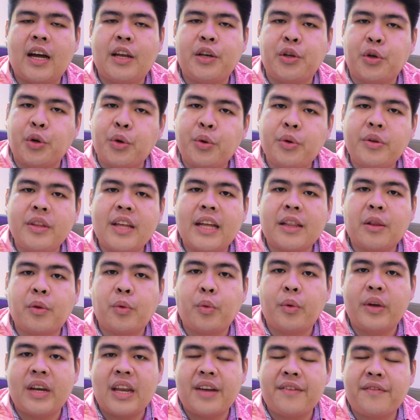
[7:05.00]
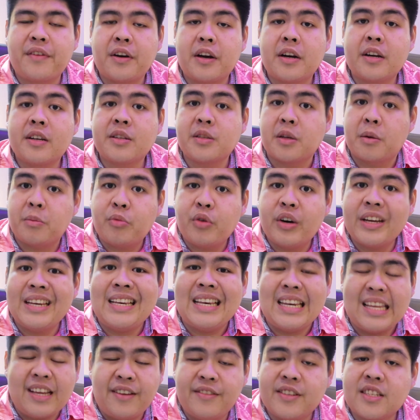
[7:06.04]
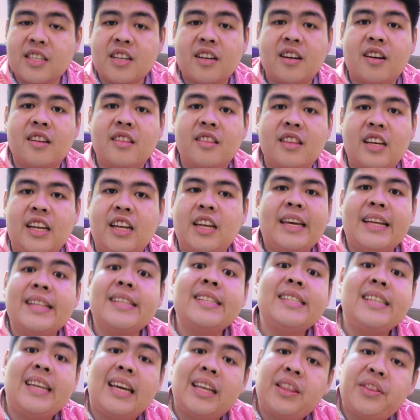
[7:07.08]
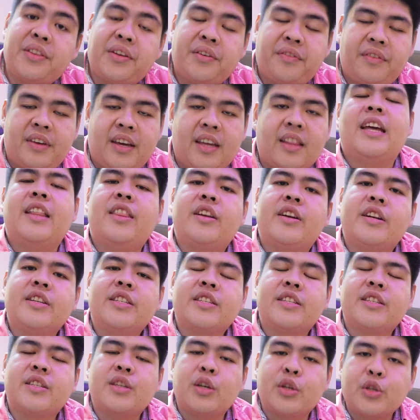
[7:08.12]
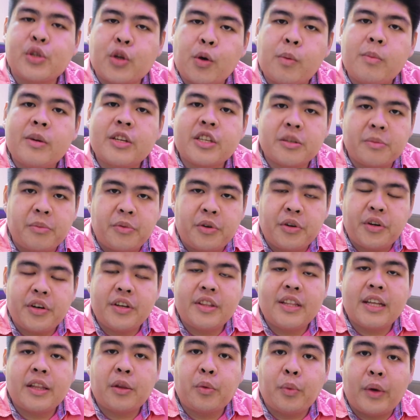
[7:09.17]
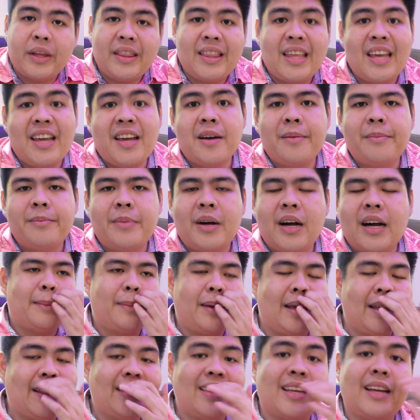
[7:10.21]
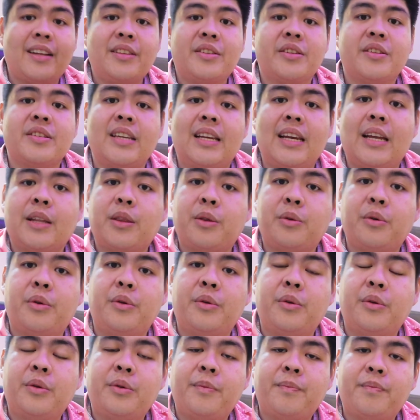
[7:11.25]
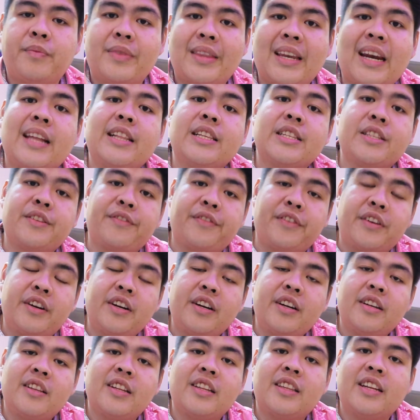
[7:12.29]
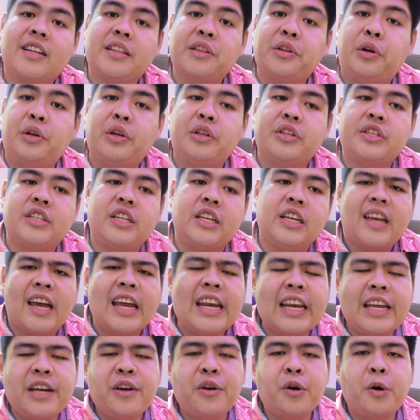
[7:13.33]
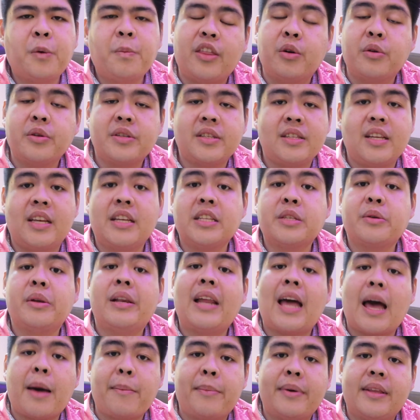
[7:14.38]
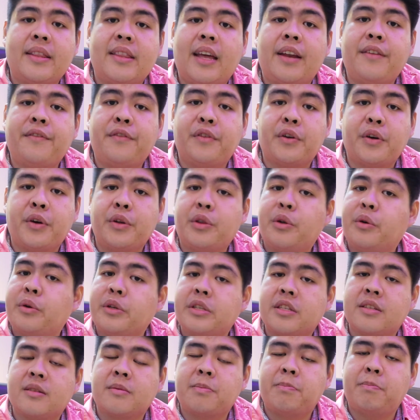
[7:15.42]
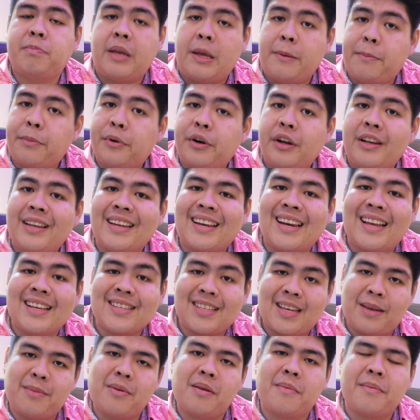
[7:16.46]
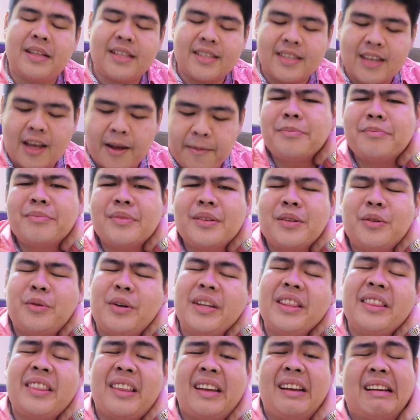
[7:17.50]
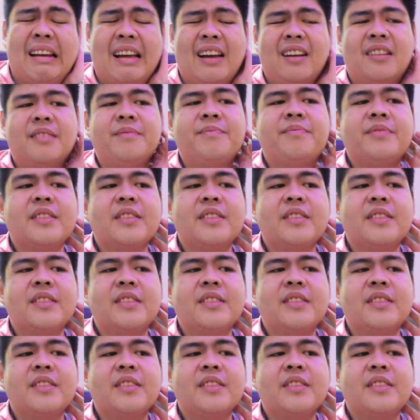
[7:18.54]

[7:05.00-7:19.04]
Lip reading: know that whenever someone leaves the country, it's the end of it. And there's so much more that when they come back, may intention sila to transfer the technology. And I hope those things will happen then for those people na nasa ibang bansa. One thing lang,